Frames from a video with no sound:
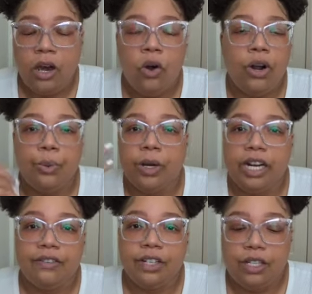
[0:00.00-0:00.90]
or
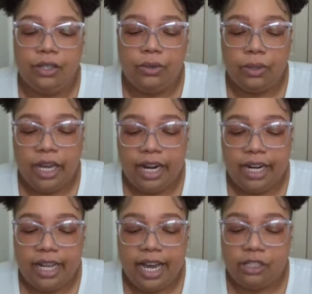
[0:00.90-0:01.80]
whatever you
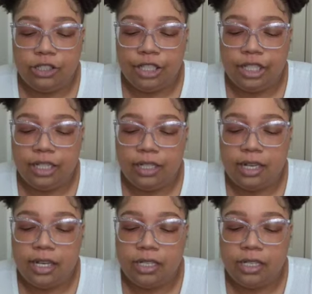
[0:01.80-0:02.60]
carry that has